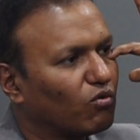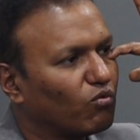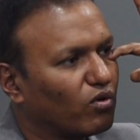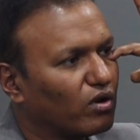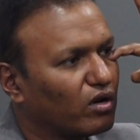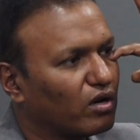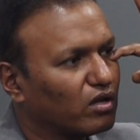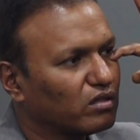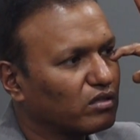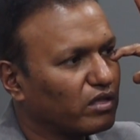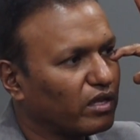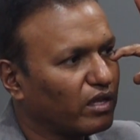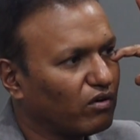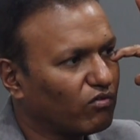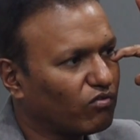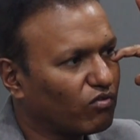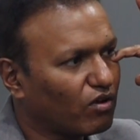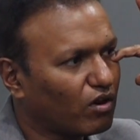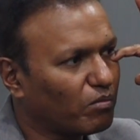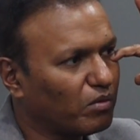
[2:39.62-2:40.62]
one on the
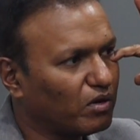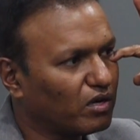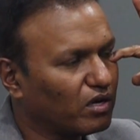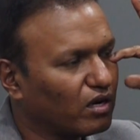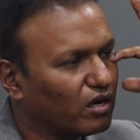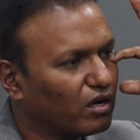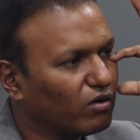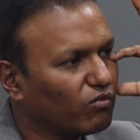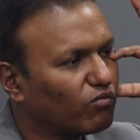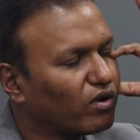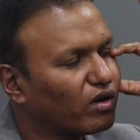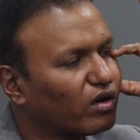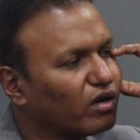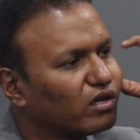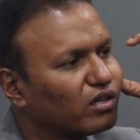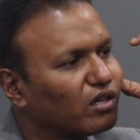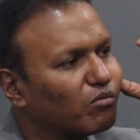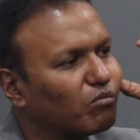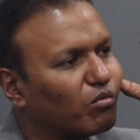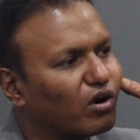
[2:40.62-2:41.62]
infraorbital rim, one
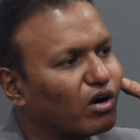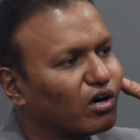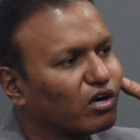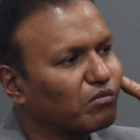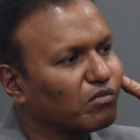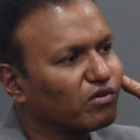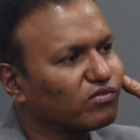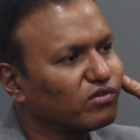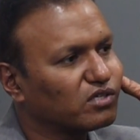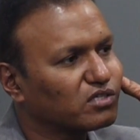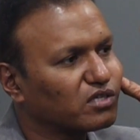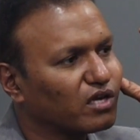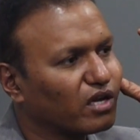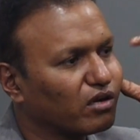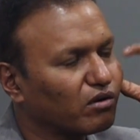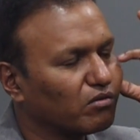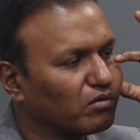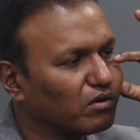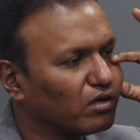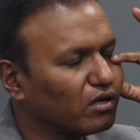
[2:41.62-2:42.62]
at the bottom of the
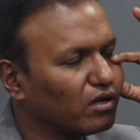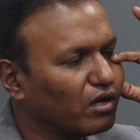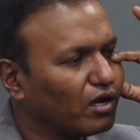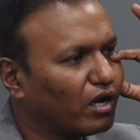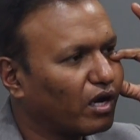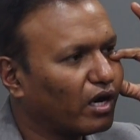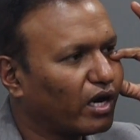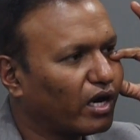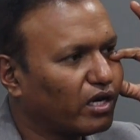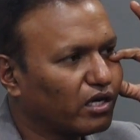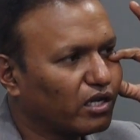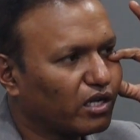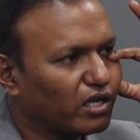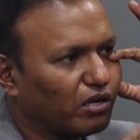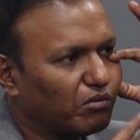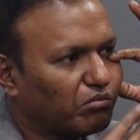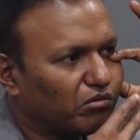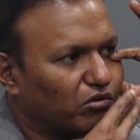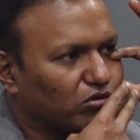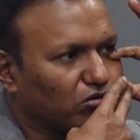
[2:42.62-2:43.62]
zygoma, and
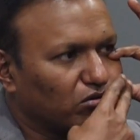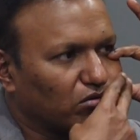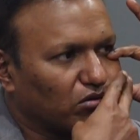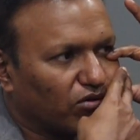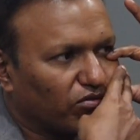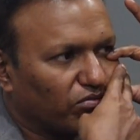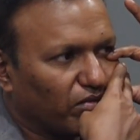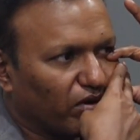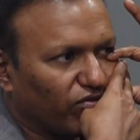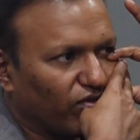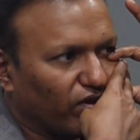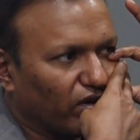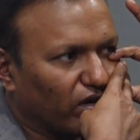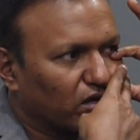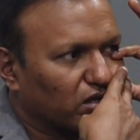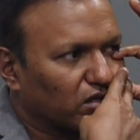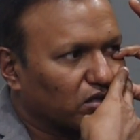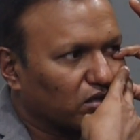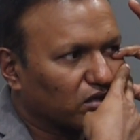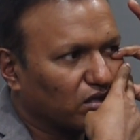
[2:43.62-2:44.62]
keep two of my
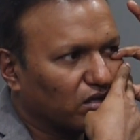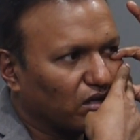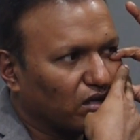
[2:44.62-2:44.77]
fingers.